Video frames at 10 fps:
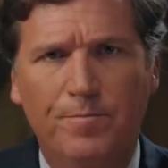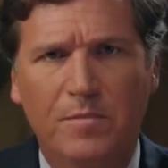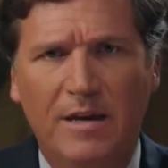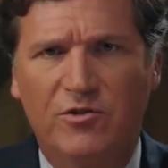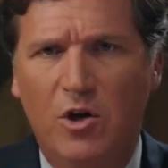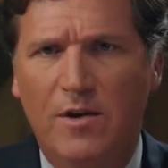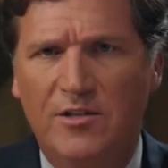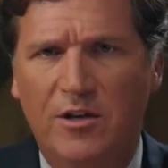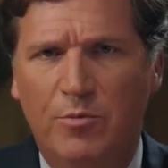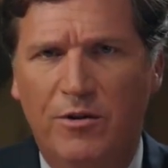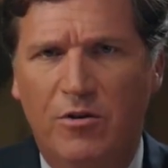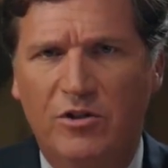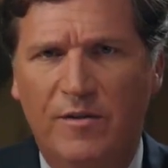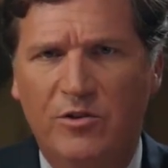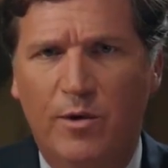If so, that's going to put those
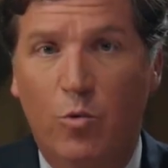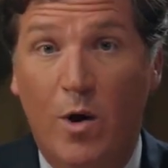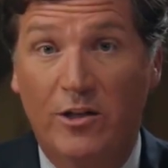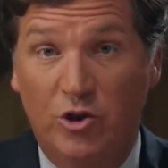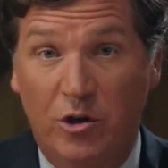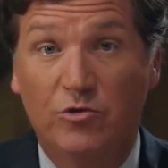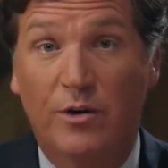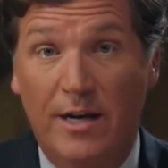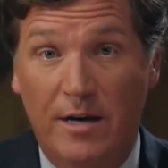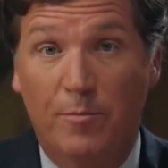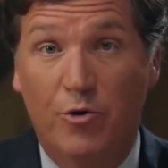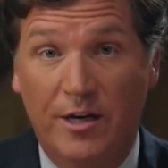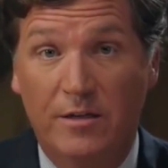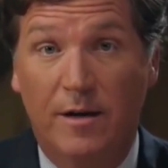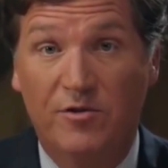of us with white children in a pretty
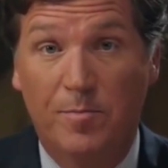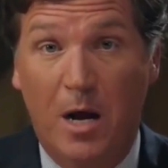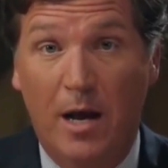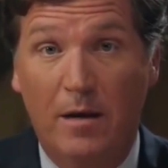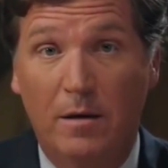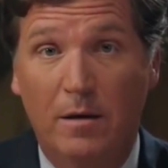tough spot.